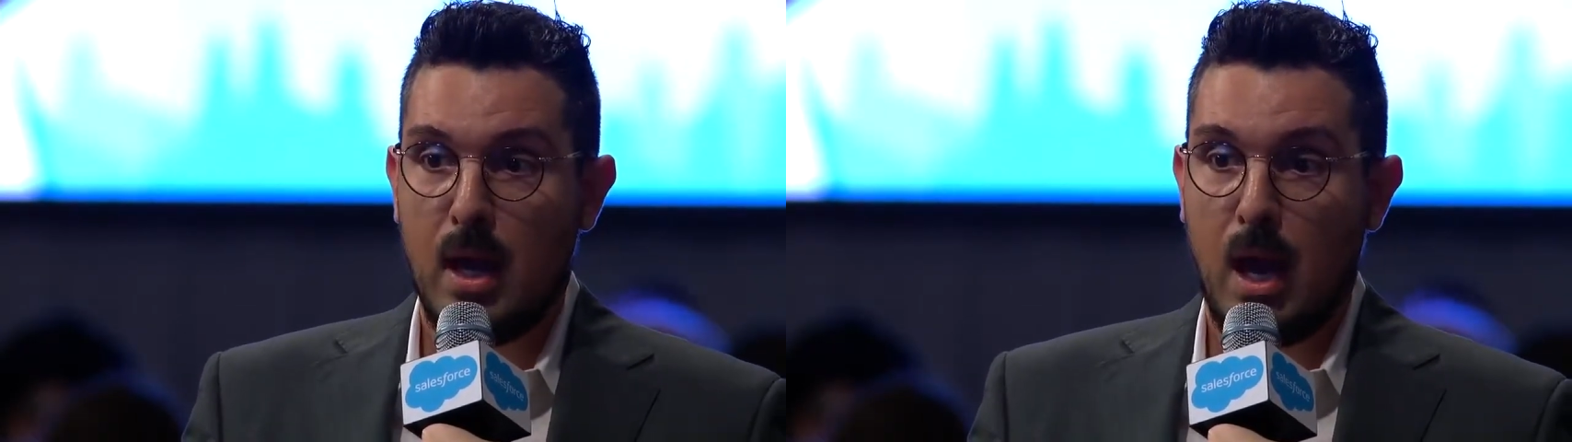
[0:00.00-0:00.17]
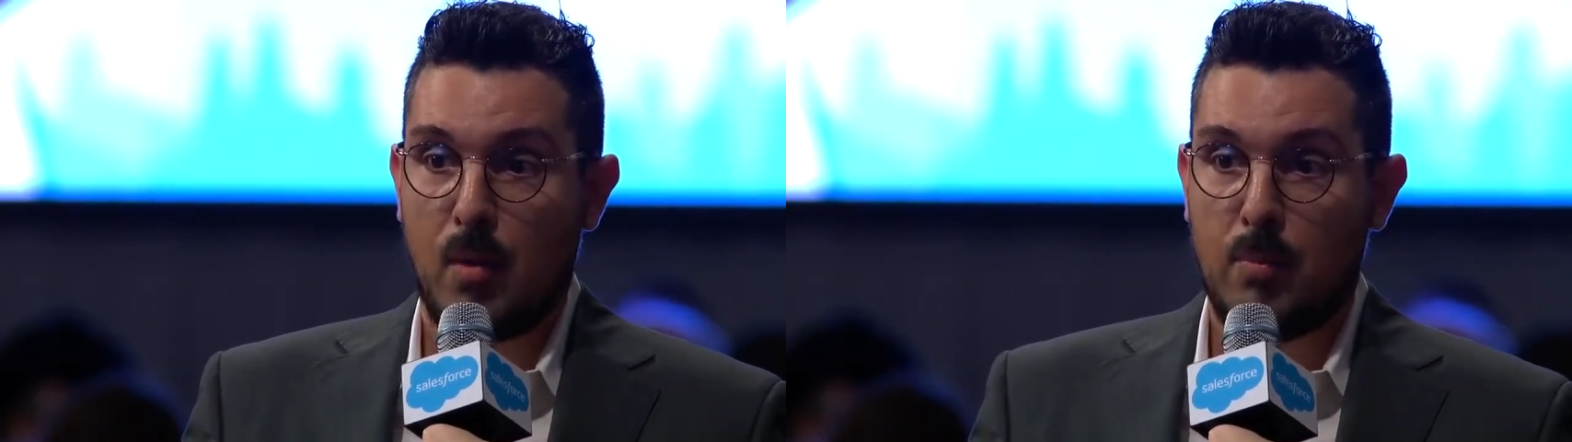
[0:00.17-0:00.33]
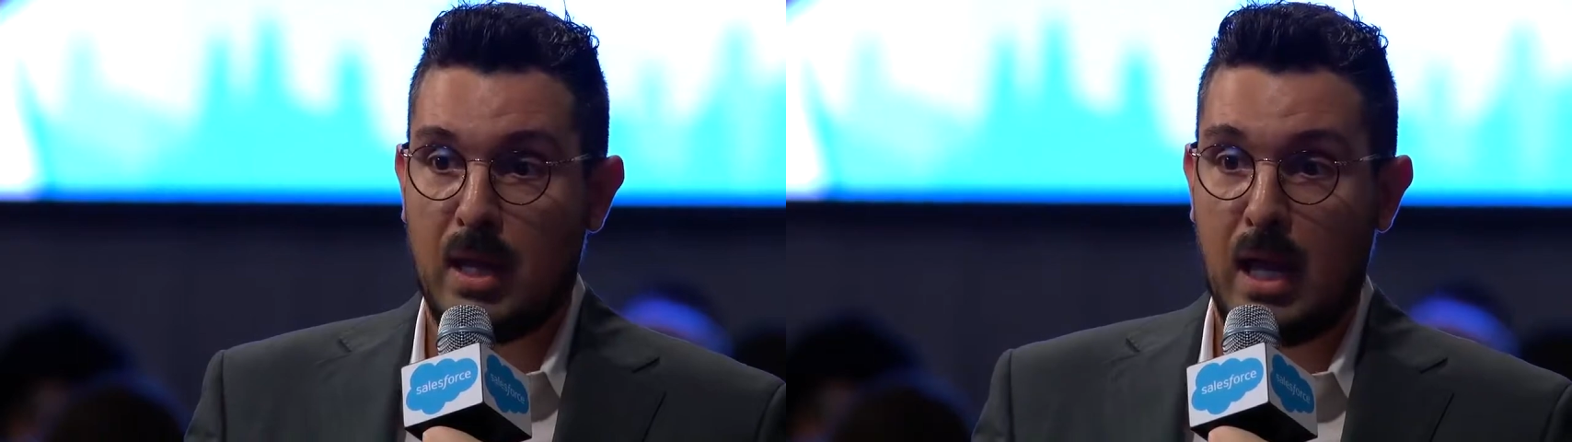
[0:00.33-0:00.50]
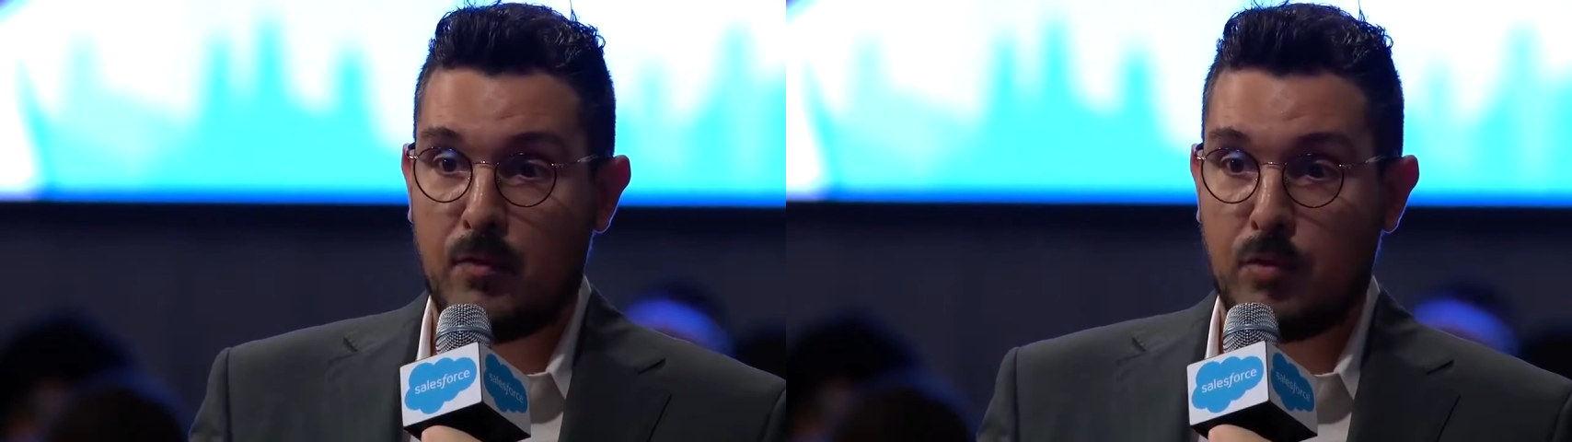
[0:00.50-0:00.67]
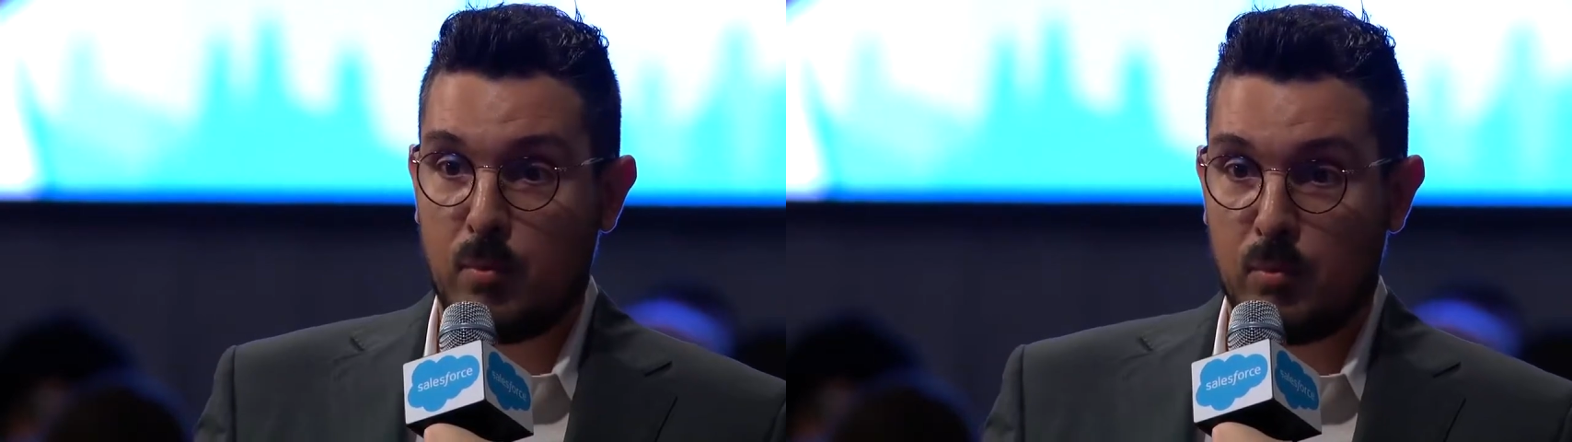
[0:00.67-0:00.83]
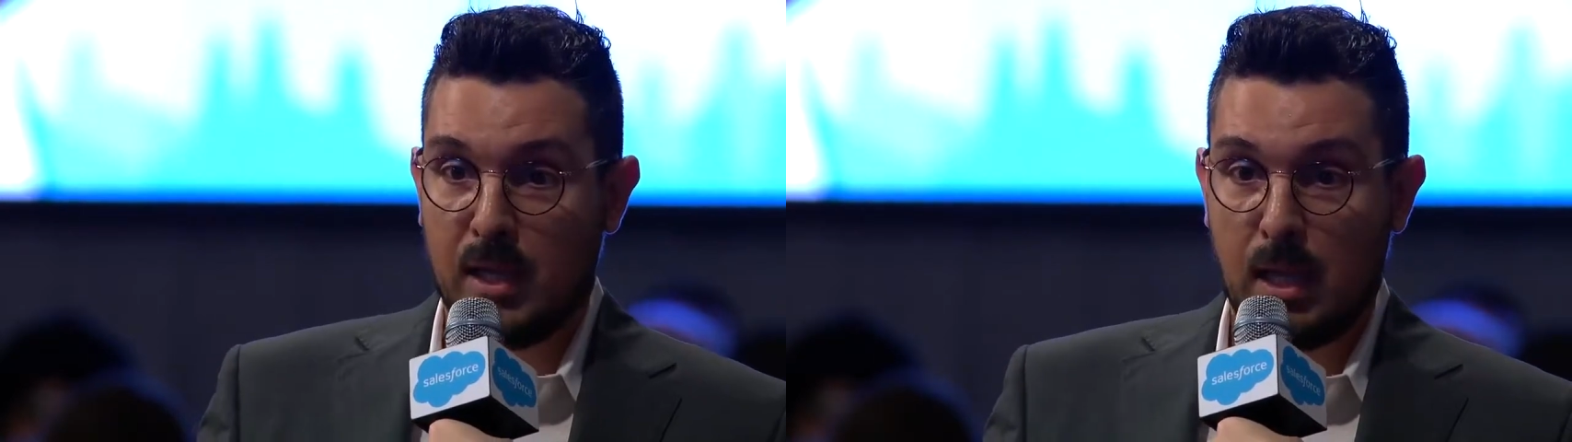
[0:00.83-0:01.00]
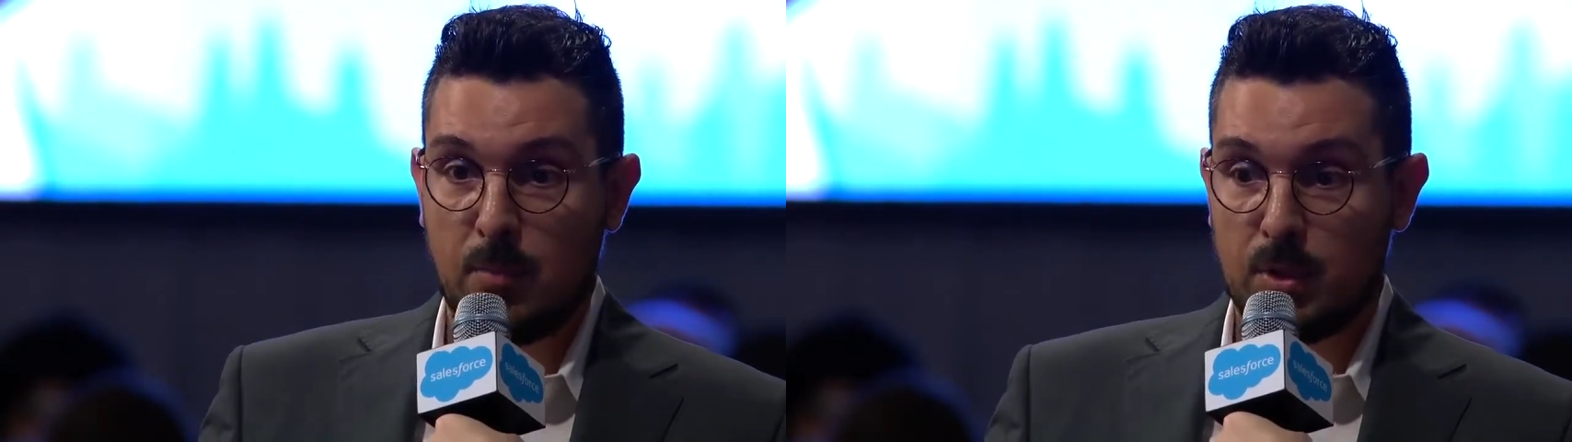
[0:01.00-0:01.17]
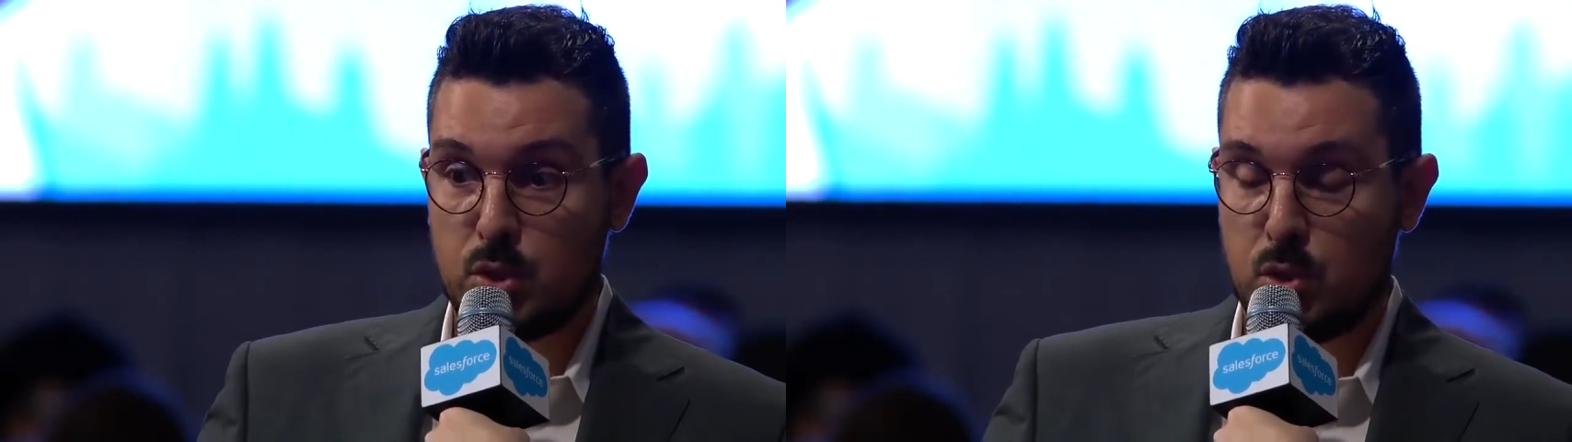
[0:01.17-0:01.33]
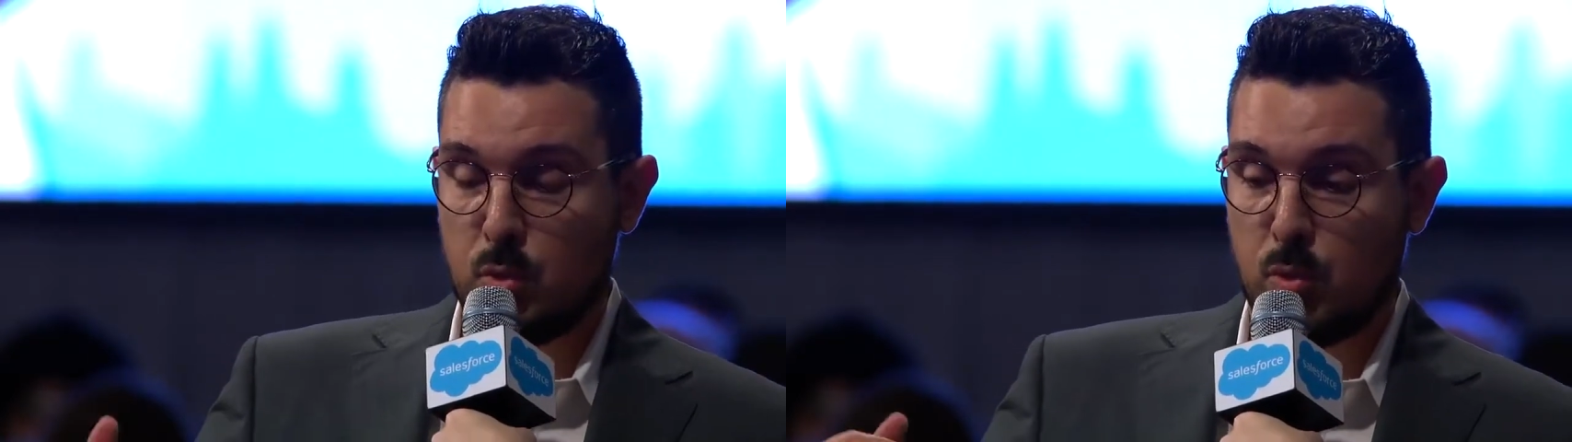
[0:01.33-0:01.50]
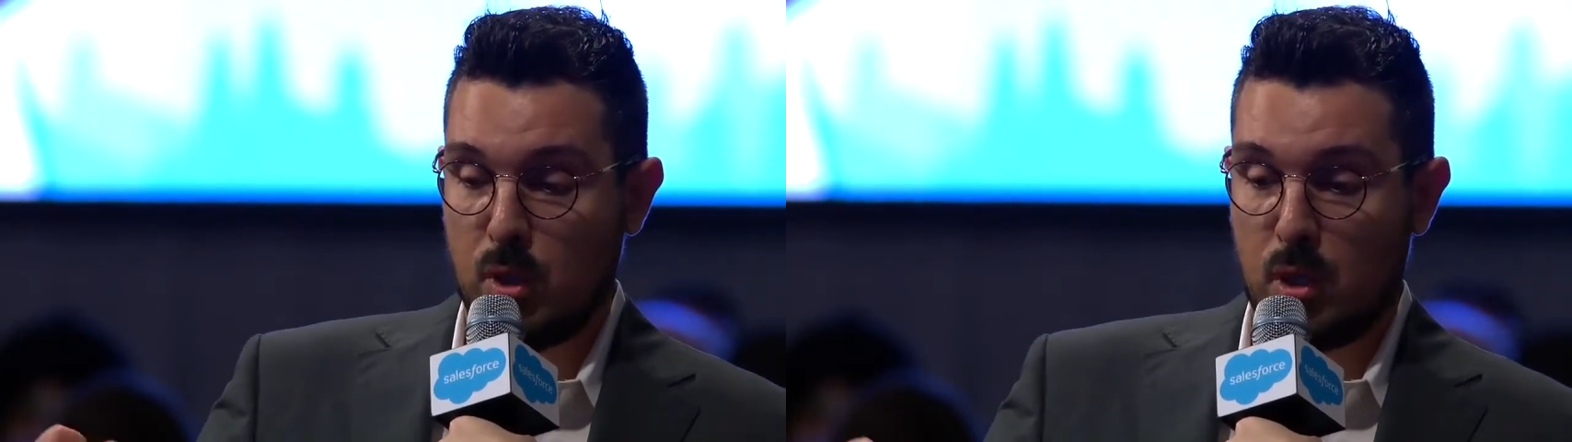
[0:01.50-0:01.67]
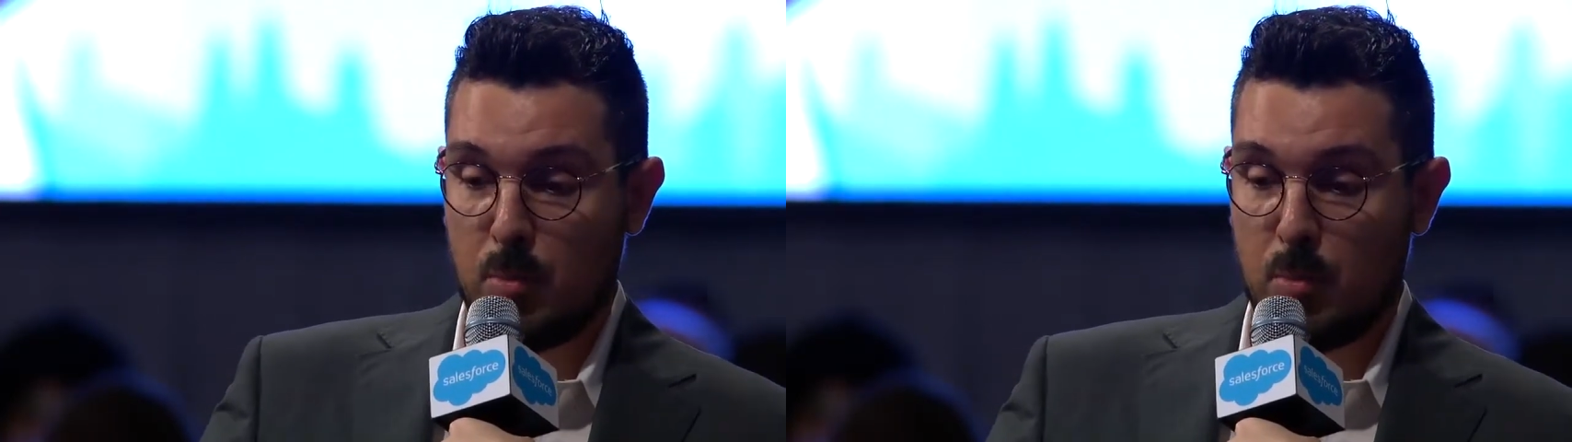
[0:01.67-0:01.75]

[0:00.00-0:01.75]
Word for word: our platform would be able to